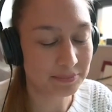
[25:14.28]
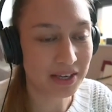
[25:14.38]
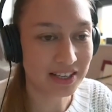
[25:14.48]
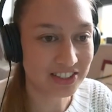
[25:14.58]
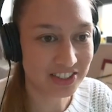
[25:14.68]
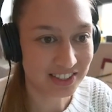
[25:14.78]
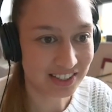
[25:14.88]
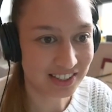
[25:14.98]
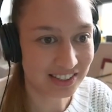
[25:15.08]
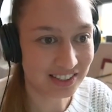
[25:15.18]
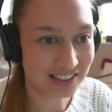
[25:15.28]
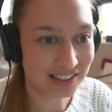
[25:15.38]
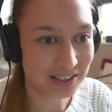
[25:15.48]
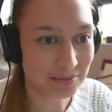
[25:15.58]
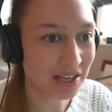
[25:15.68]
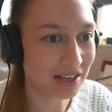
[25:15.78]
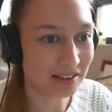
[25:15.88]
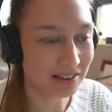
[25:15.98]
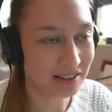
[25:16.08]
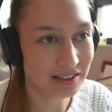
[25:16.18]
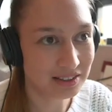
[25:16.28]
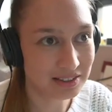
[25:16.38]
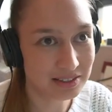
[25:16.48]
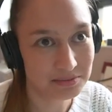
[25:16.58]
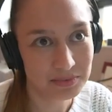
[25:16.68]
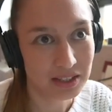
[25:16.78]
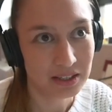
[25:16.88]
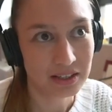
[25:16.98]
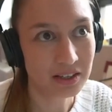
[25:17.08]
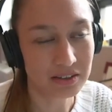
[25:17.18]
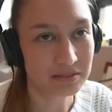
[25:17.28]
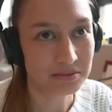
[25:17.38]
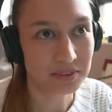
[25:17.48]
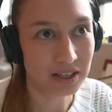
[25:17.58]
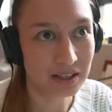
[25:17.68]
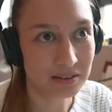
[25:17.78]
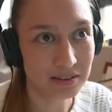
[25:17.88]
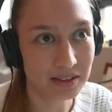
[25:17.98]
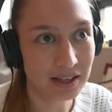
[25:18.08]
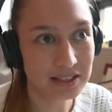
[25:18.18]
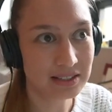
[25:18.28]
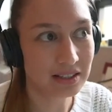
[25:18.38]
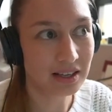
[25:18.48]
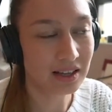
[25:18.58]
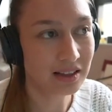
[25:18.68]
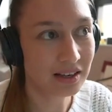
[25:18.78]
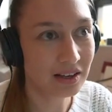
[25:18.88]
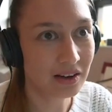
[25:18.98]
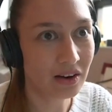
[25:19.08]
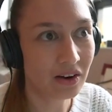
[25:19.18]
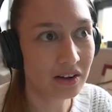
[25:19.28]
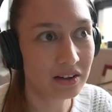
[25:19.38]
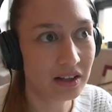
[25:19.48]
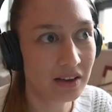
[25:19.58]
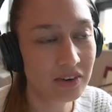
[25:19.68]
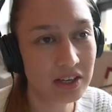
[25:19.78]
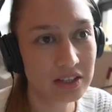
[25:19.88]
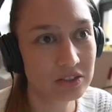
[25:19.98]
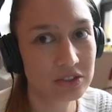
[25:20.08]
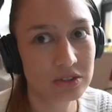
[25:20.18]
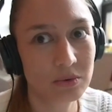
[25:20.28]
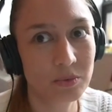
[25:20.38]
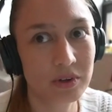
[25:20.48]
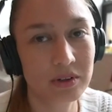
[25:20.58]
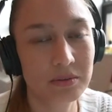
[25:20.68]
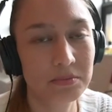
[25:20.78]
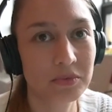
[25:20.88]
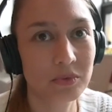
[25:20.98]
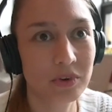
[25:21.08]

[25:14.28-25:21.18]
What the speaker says: age in media. I think it's, like I said, like I think every industry will